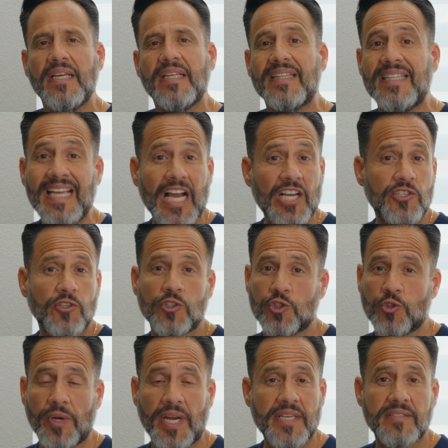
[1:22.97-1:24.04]
The actual
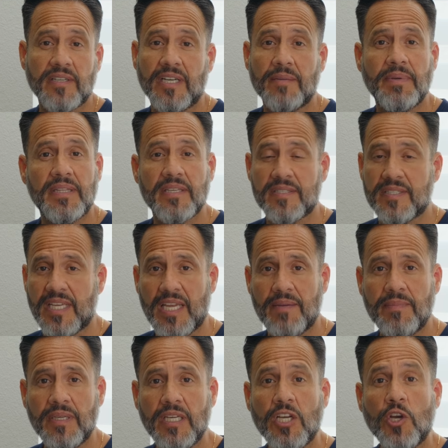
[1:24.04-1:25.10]
tray is gonna be the
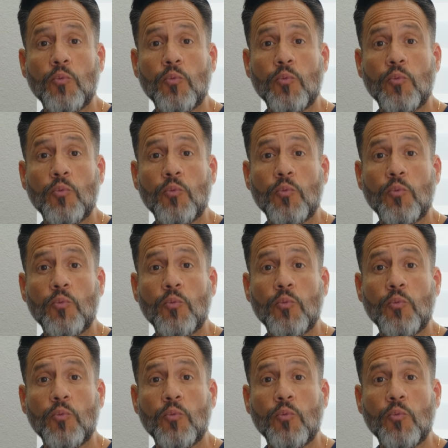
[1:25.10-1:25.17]
same